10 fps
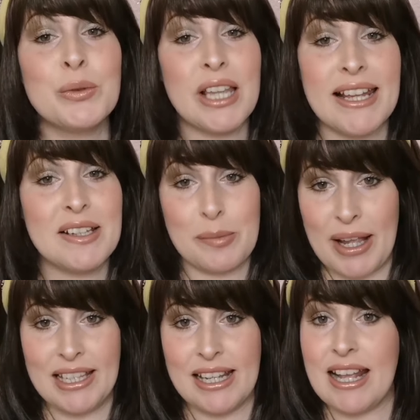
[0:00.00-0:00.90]
like
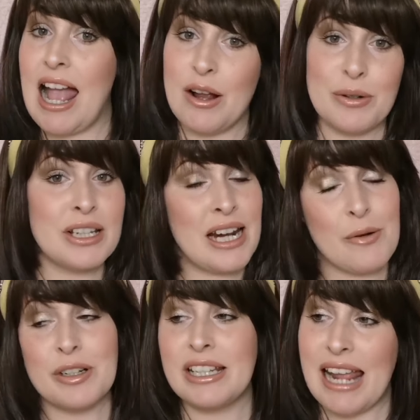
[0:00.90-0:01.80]
spending hours and
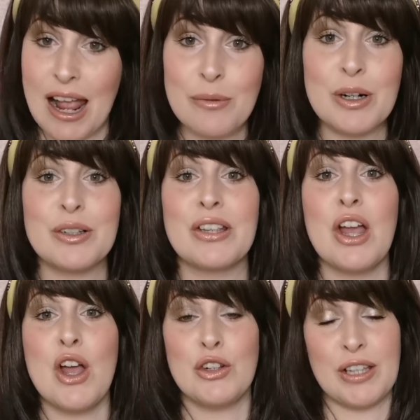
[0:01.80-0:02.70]
hours and hours
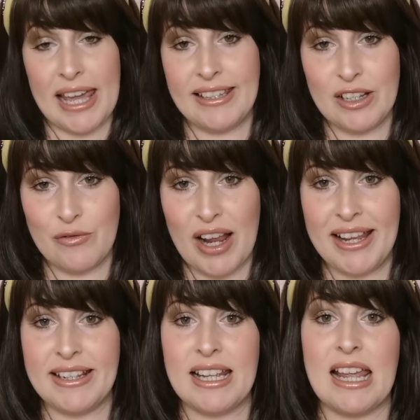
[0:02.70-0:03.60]
getting
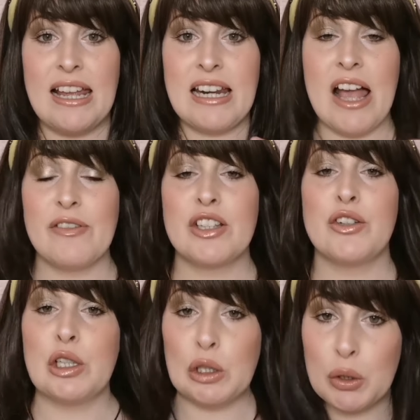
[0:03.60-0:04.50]
ready and having to
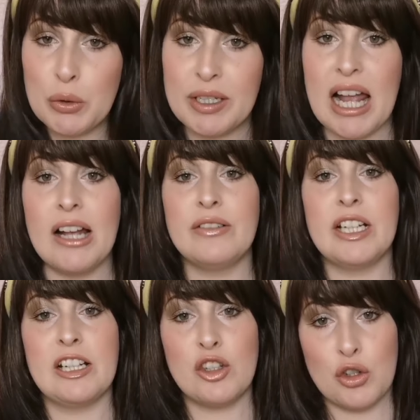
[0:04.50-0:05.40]
glue down
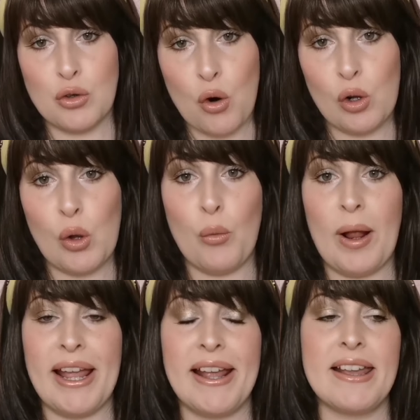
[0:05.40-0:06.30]
and install a
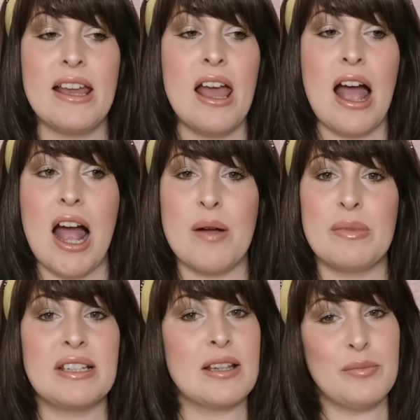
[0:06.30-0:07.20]
wig.
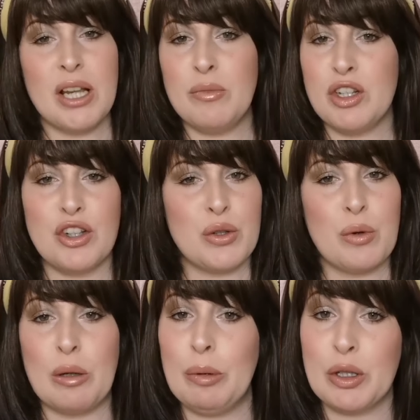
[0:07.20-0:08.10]
Sometimes you just
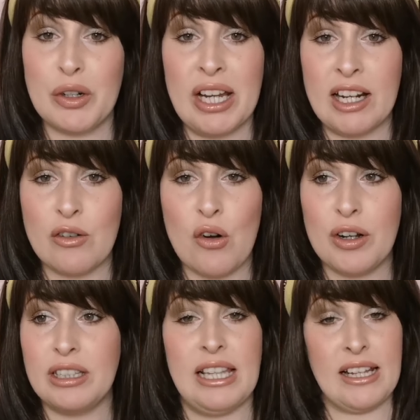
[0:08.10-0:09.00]
want to put your hair
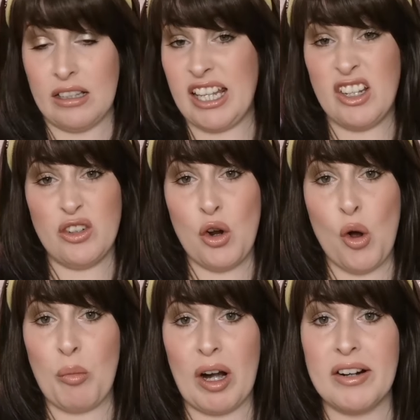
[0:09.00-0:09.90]
on like your
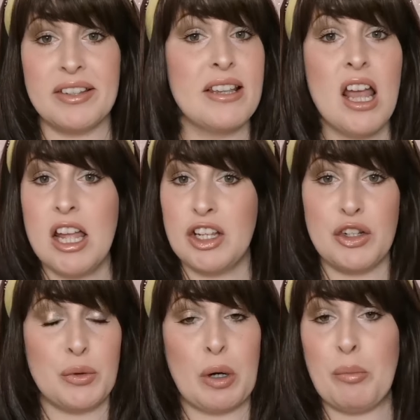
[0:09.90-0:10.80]
toppers. You
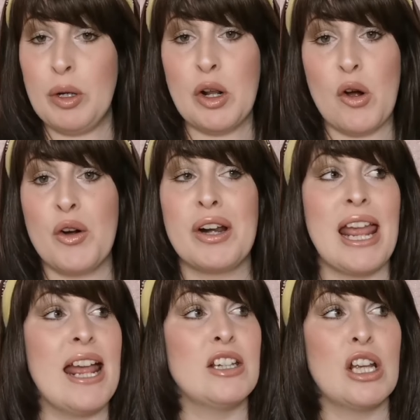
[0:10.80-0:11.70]
just want to put it on
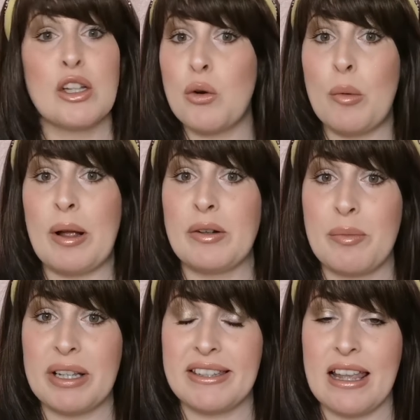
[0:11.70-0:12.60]
and go about your
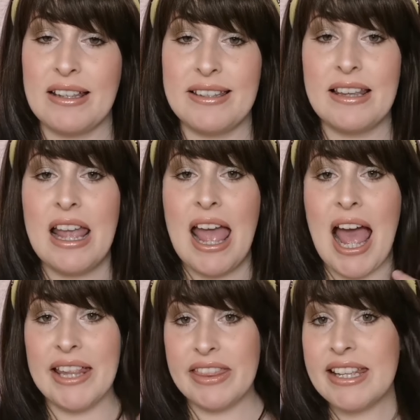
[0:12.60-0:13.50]
business.
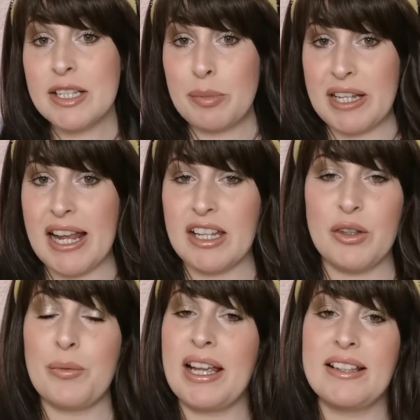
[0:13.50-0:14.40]
And these
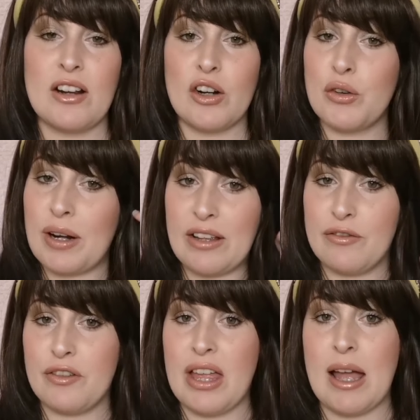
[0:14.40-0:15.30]
particular wigs are great
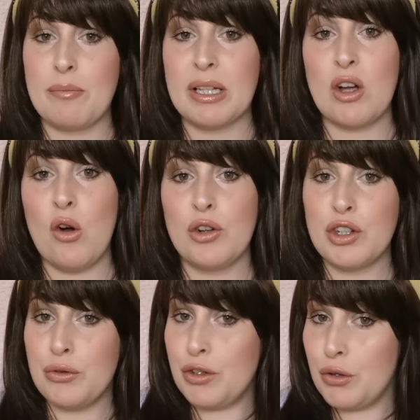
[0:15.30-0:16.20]
for that because
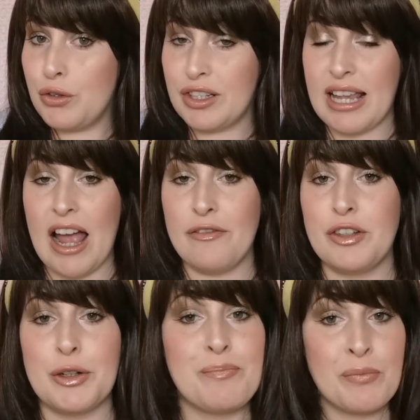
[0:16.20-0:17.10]
you do just have
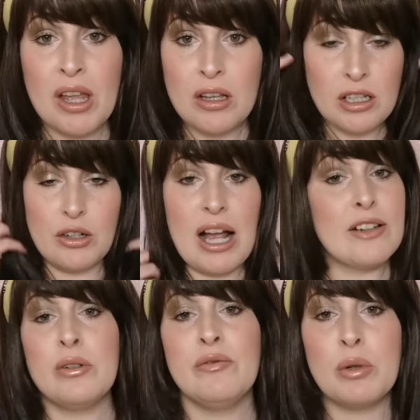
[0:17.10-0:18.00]
to, you know, I
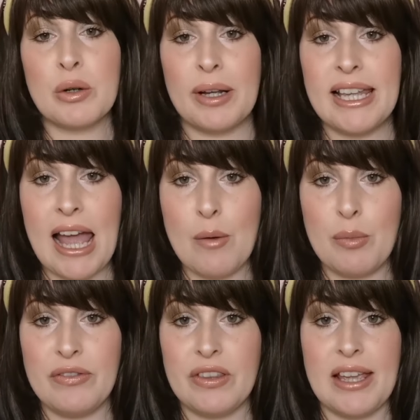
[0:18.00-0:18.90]
don't even wear a wig cap
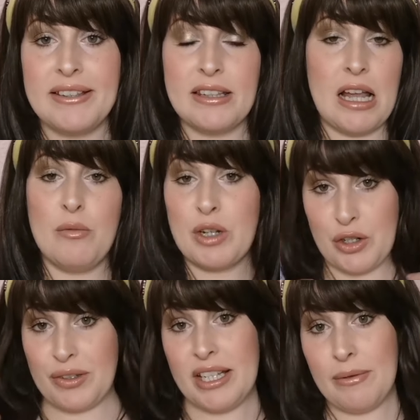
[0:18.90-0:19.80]
with this, which
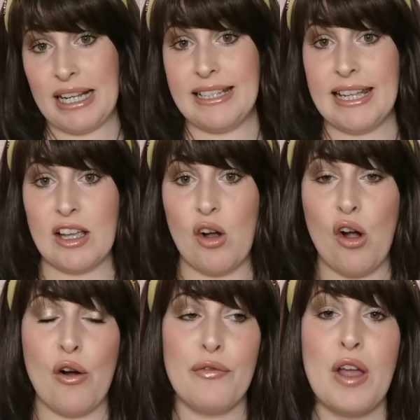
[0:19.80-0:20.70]
you'll see when I take it
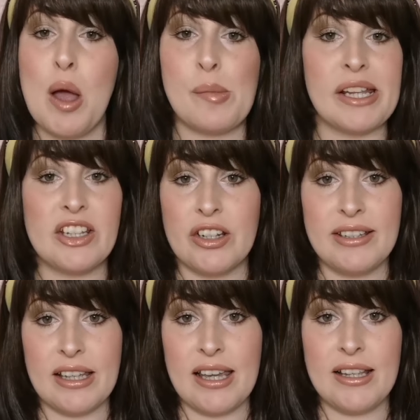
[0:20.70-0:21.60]
off, but it's just
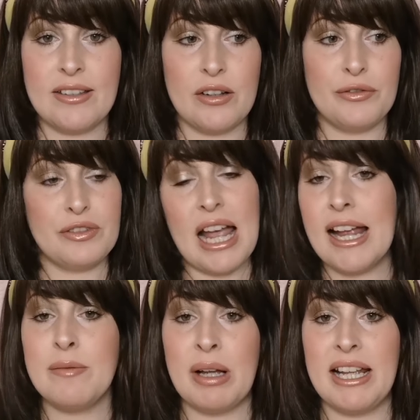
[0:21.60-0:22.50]
a case of
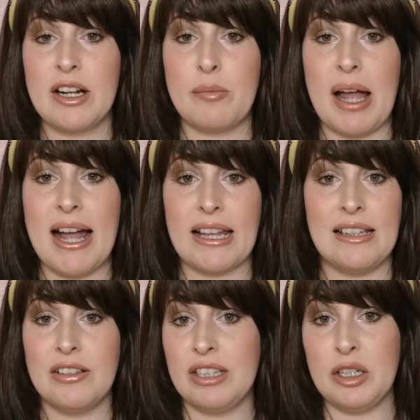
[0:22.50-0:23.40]
tying my hair back
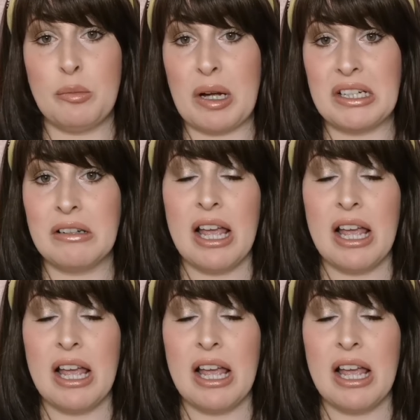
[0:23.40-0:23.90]
into a little bun